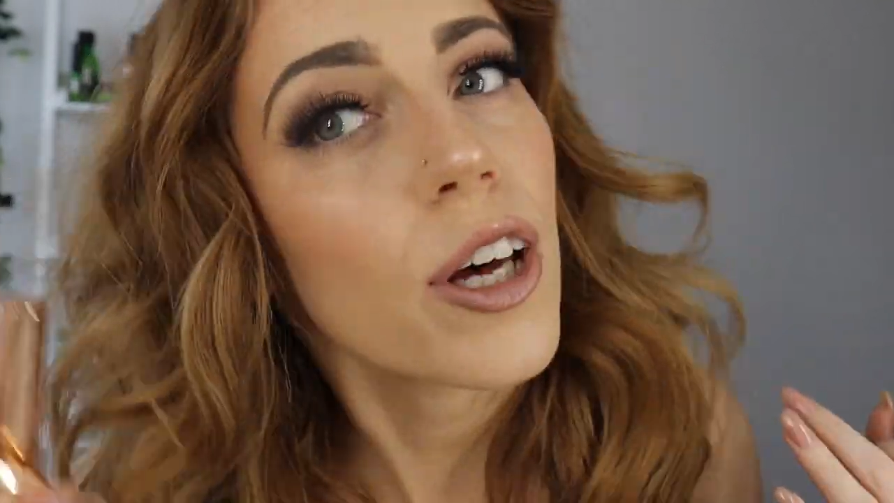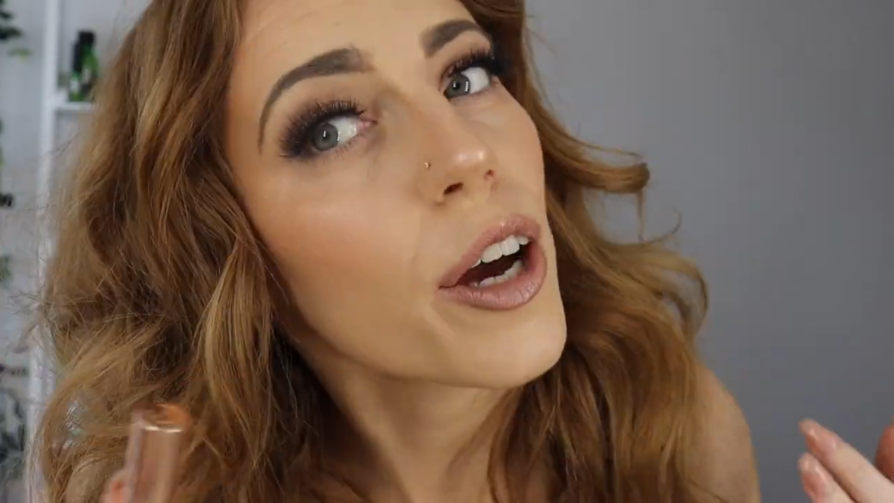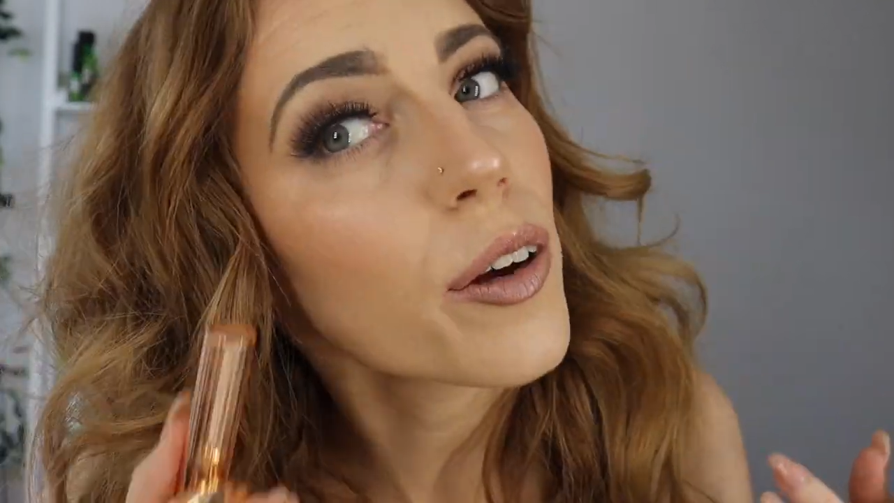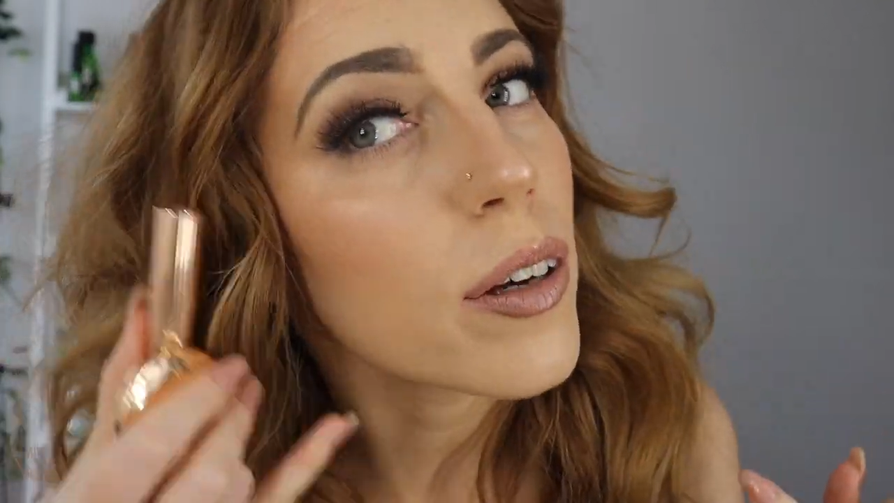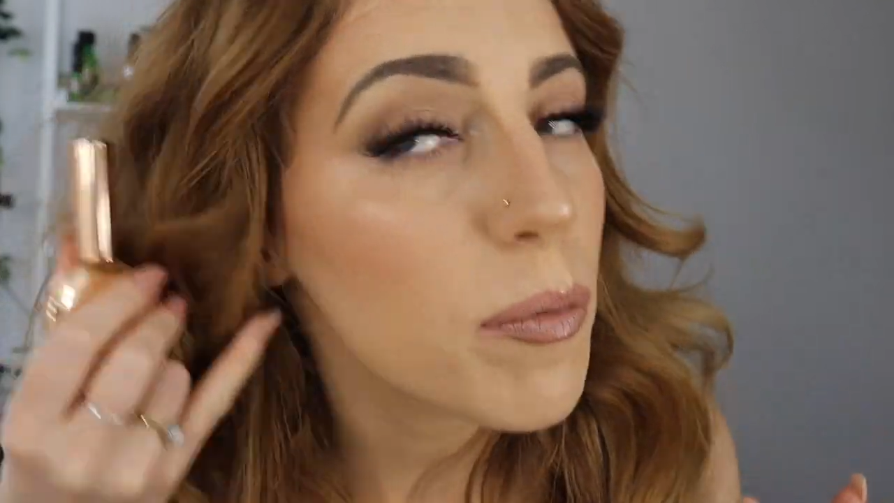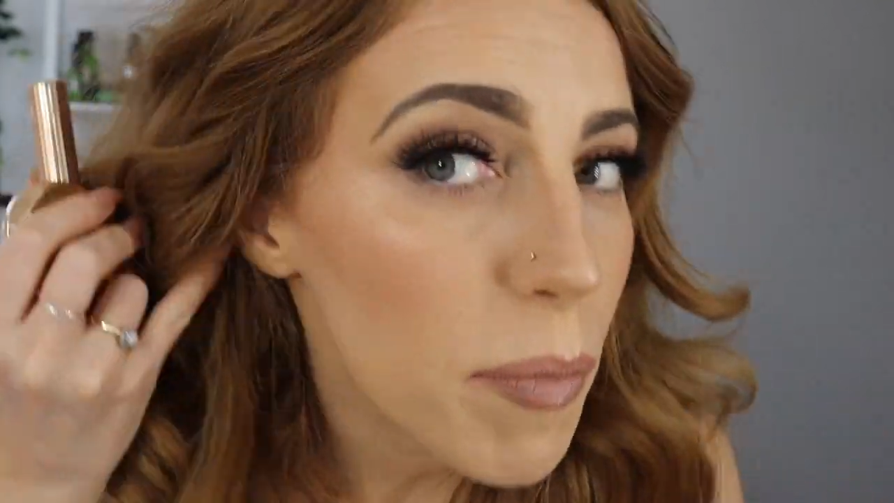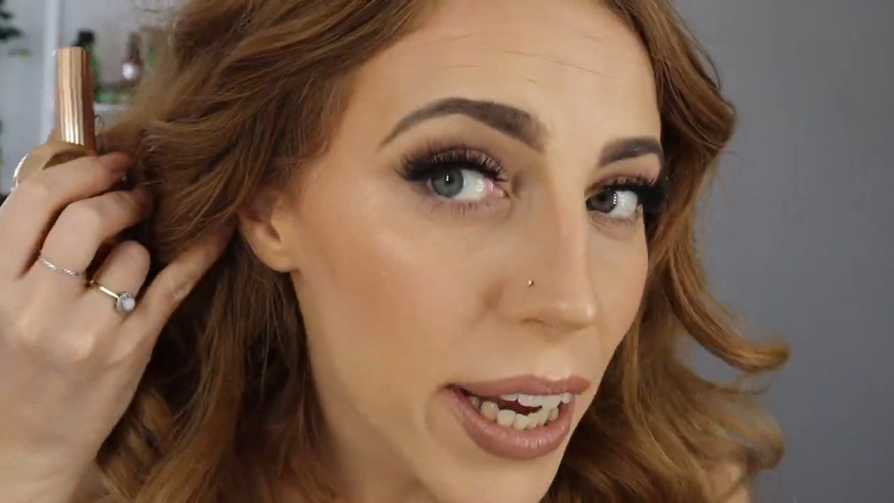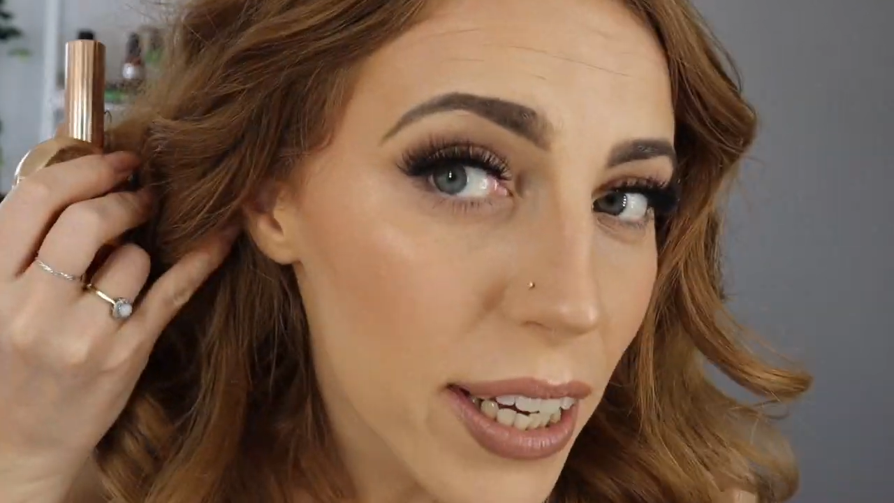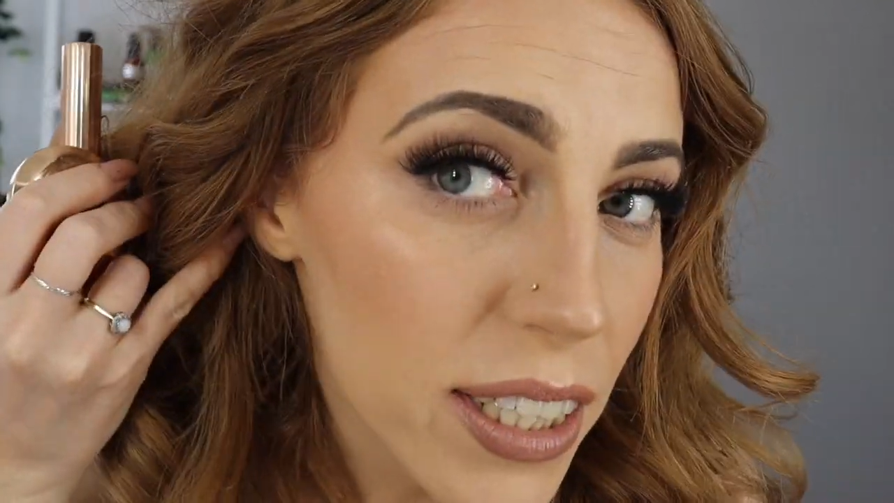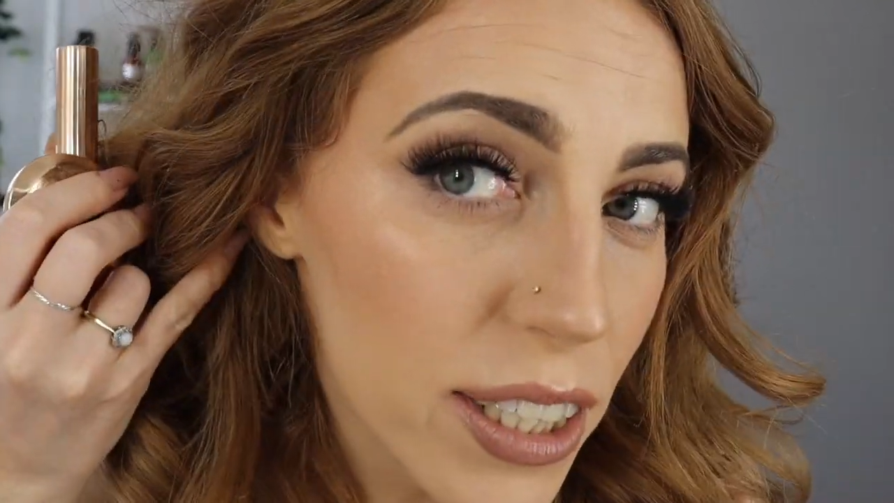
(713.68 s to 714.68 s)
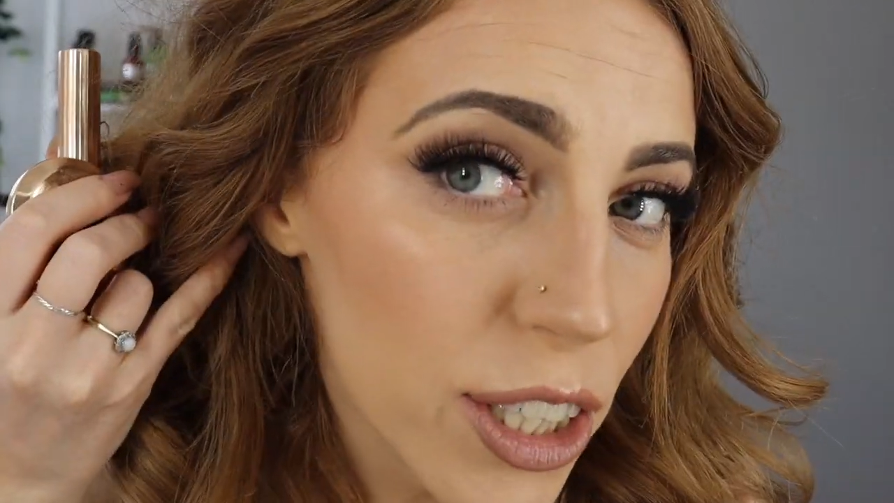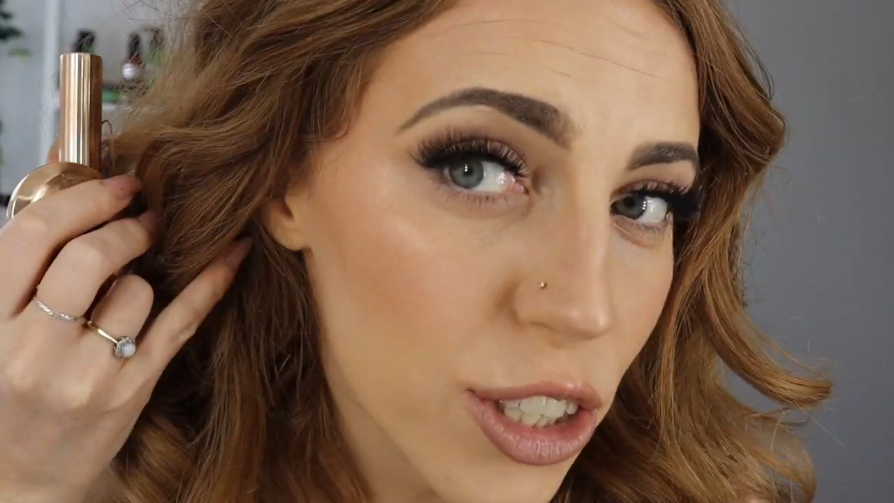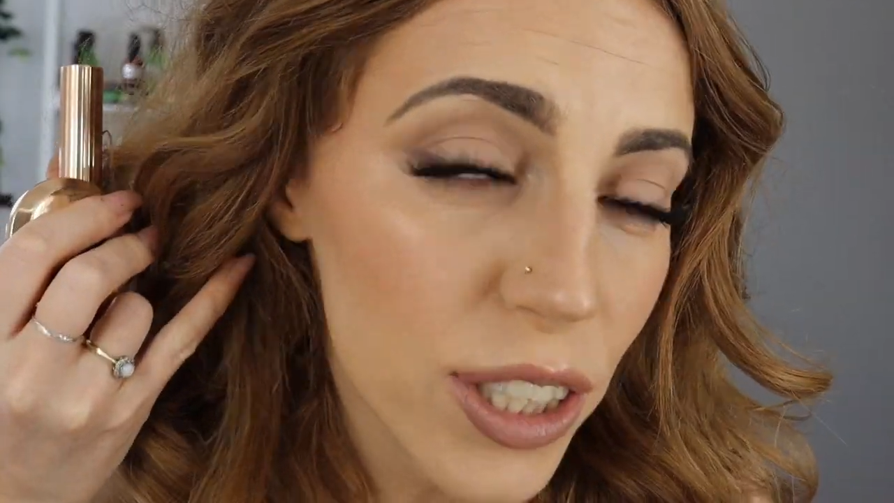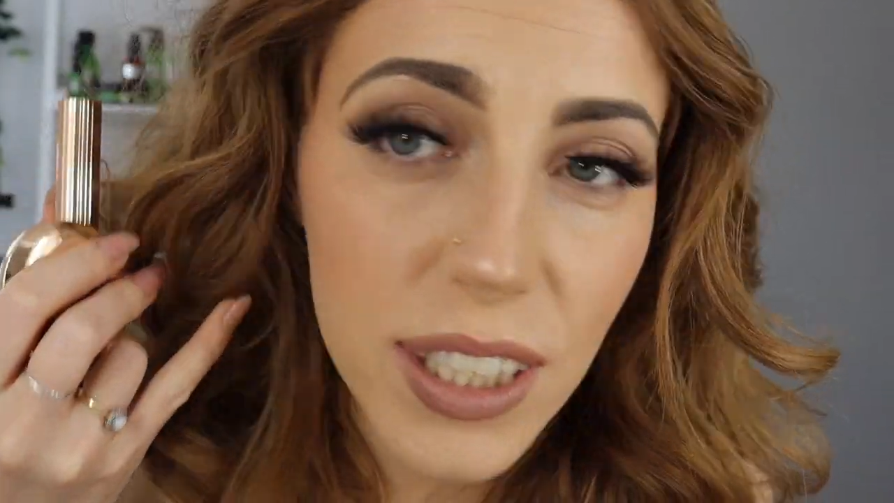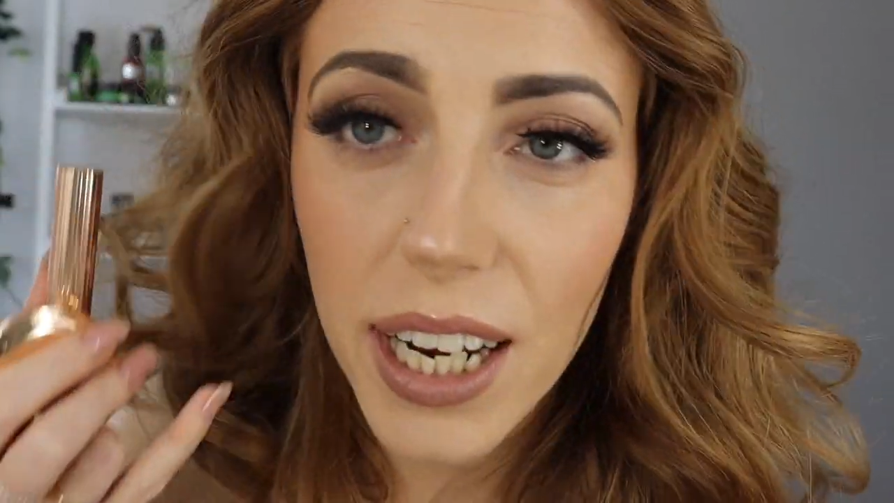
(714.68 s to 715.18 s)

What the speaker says: So make your decisions,